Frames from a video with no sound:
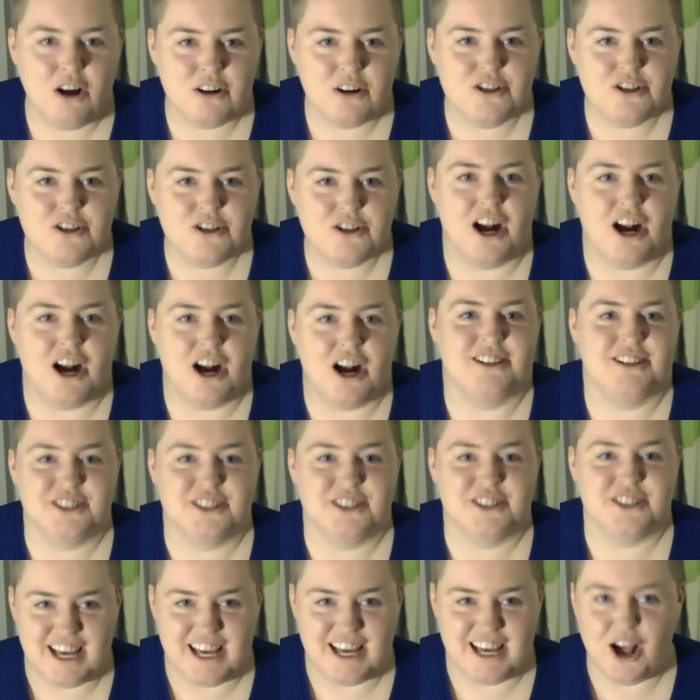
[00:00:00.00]
shot
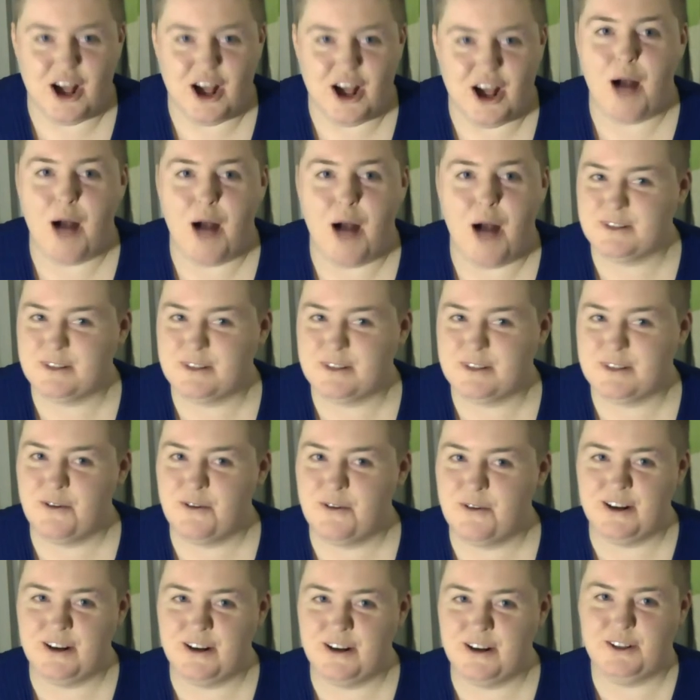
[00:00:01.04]
shtick up to
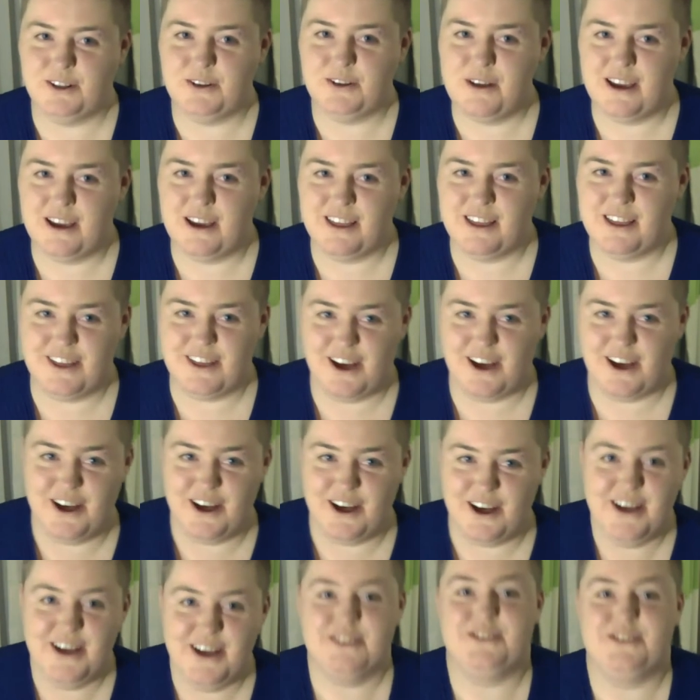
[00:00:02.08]
and including
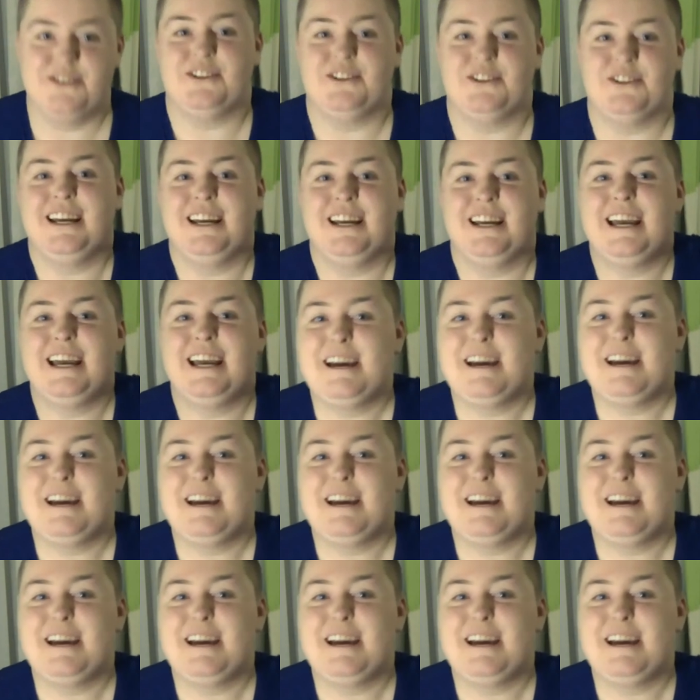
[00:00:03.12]
the G